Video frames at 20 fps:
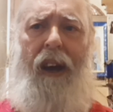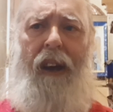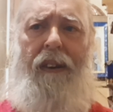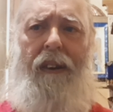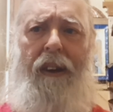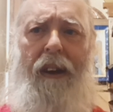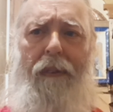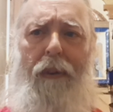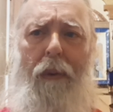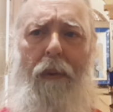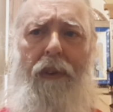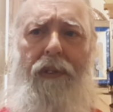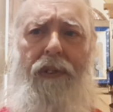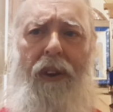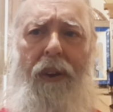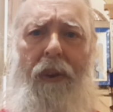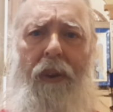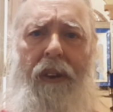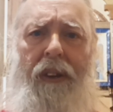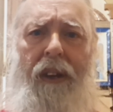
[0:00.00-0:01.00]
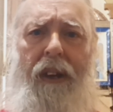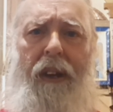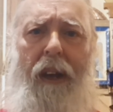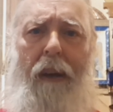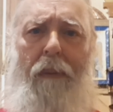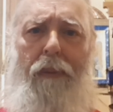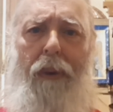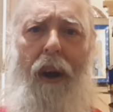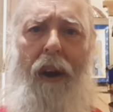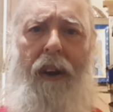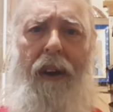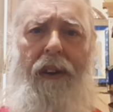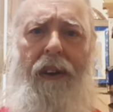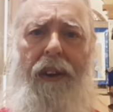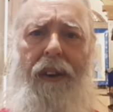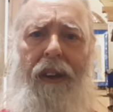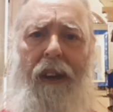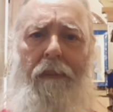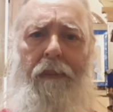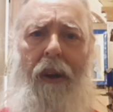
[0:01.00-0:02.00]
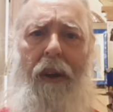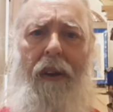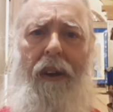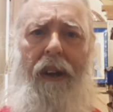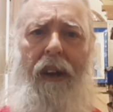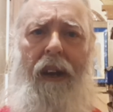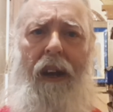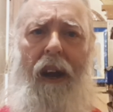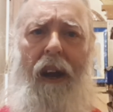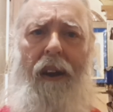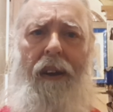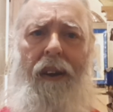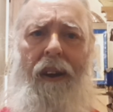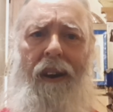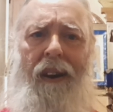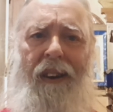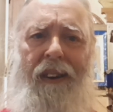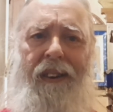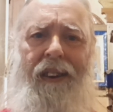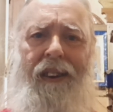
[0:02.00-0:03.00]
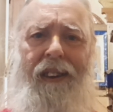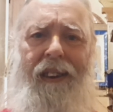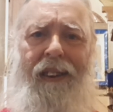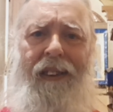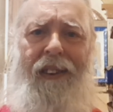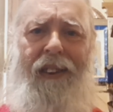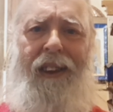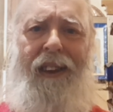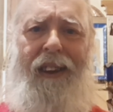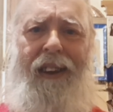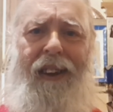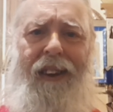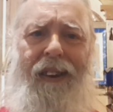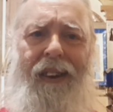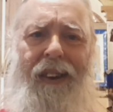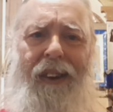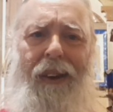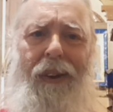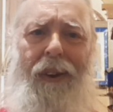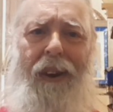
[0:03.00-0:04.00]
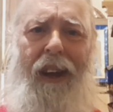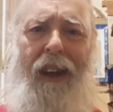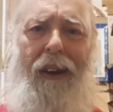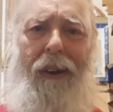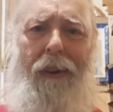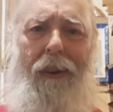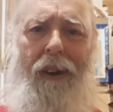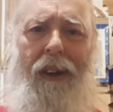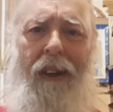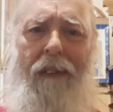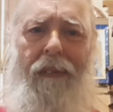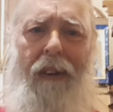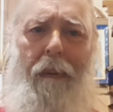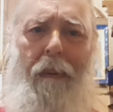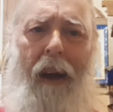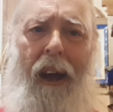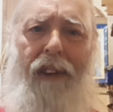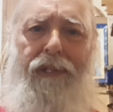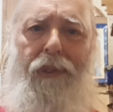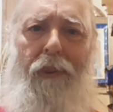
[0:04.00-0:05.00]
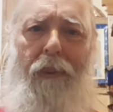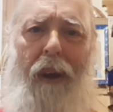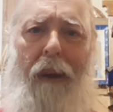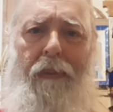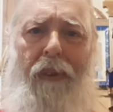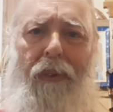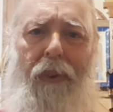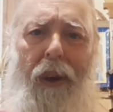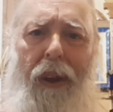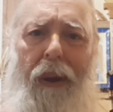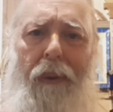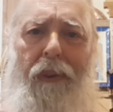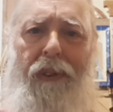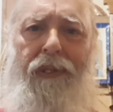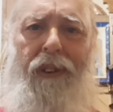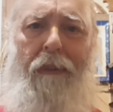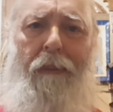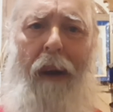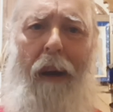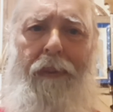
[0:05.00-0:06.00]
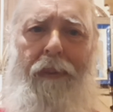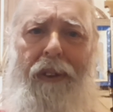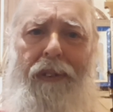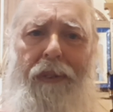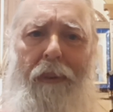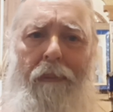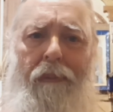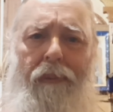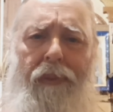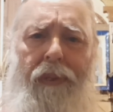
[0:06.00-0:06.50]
never was anointed and brought into the community are not going to go to hell if they pass away before they receive baptism,